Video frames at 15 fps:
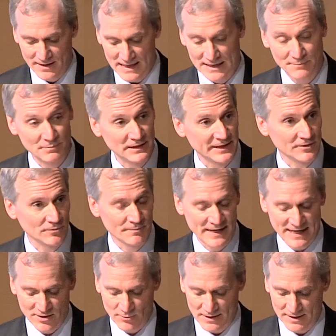and a political
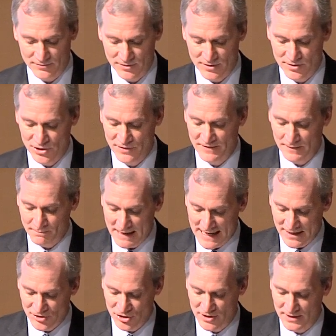background, she felt
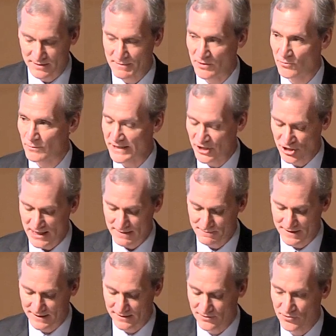passionate about
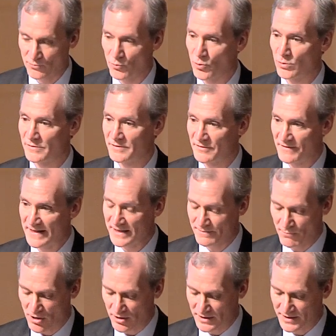reshaping the role of defense
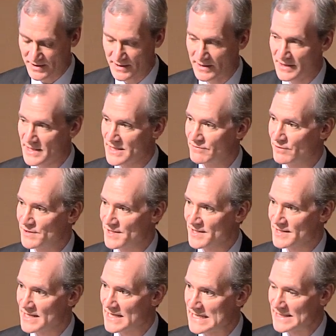policy in civil
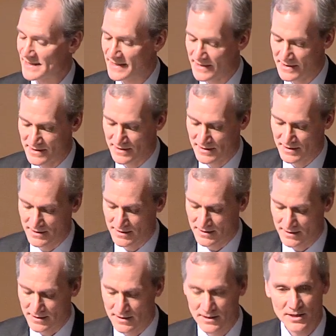society.
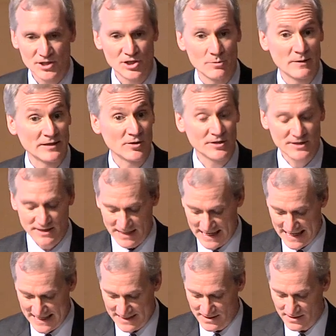She went on to
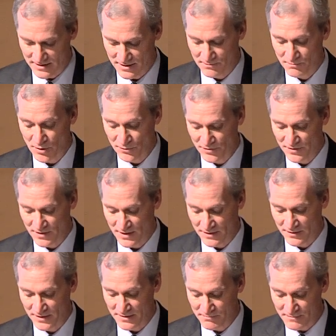head both
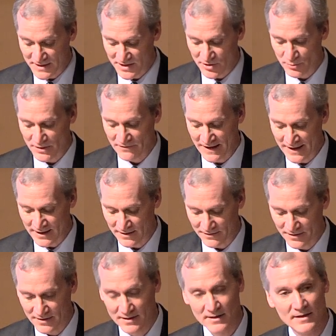the Ministry of
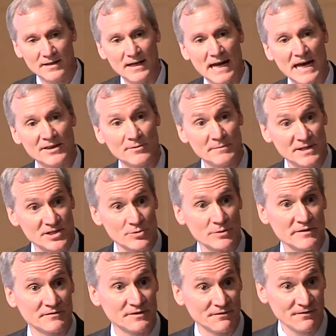Health and the
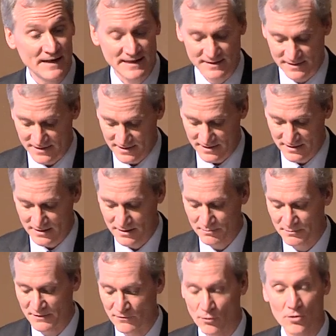Ministry of Defense
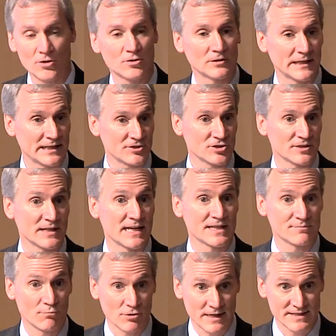before her election as
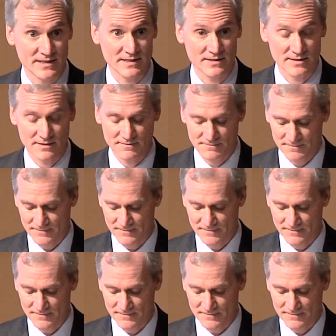president.